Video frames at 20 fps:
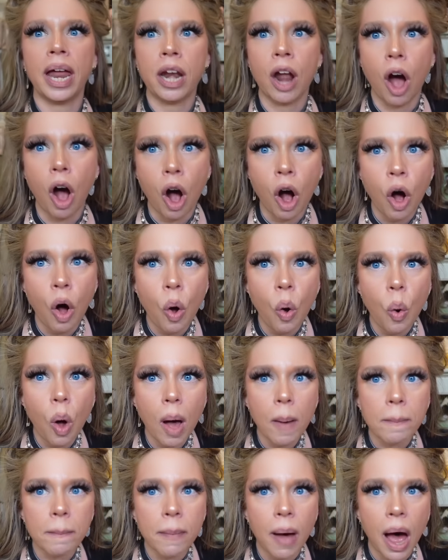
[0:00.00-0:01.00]
And
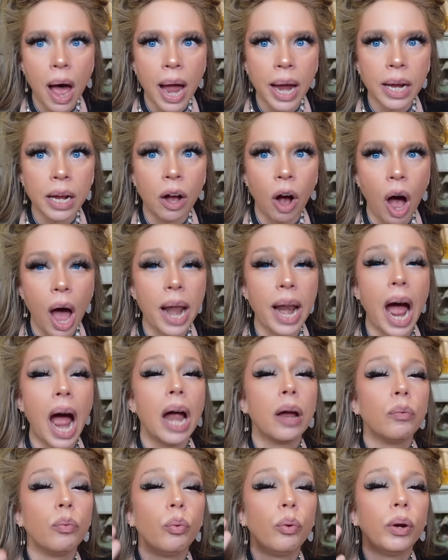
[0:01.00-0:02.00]
oh my God,
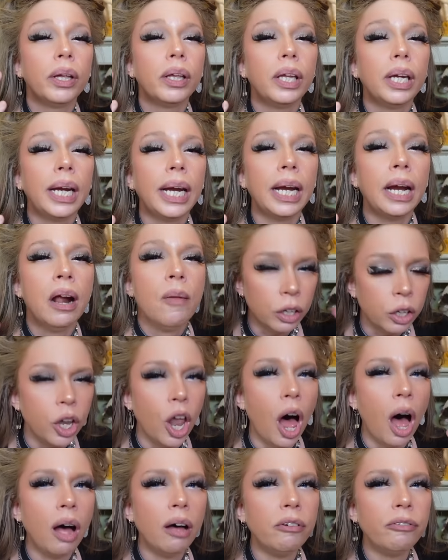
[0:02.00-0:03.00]
I really
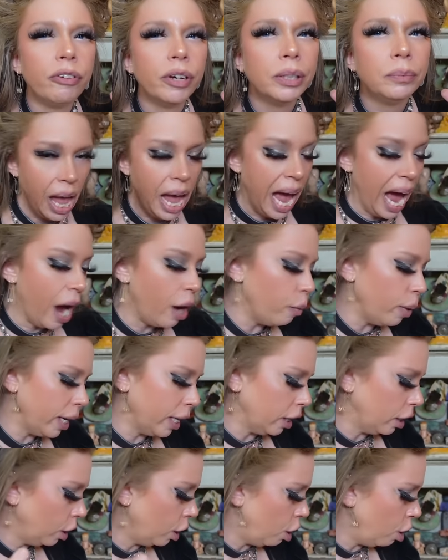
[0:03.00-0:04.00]
love how
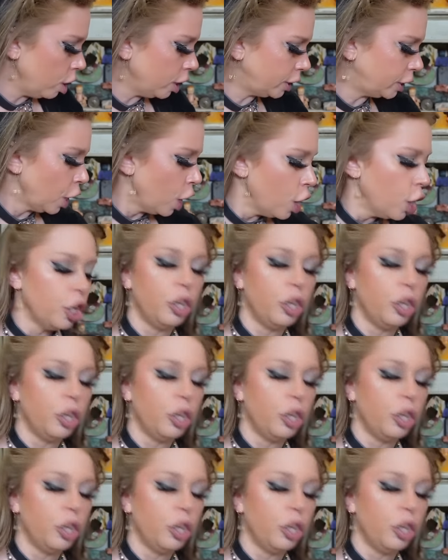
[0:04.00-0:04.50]
it looks.